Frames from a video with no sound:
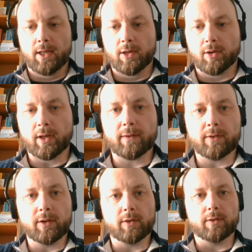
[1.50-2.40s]
Good
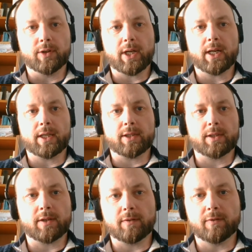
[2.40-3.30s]
afternoon,
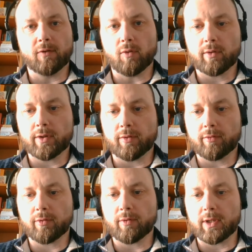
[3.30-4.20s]
JAS
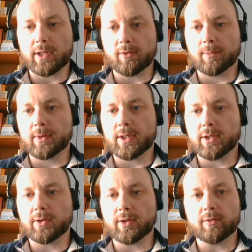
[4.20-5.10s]
423 Civil
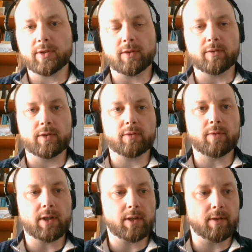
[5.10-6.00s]
Procedure 2 students.
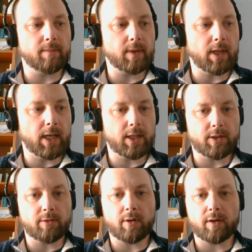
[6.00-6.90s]
Welcome
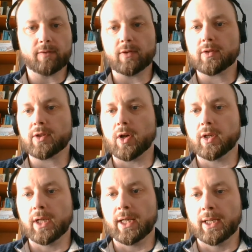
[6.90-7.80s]
to our first
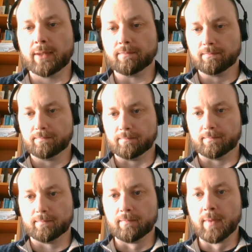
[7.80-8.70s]
online,
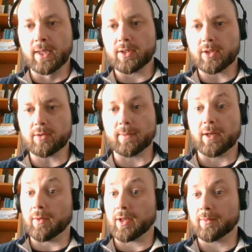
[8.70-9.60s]

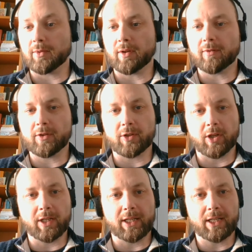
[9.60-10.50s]
welcome to our first
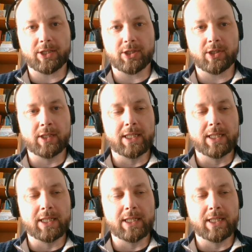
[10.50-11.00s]
online lecture.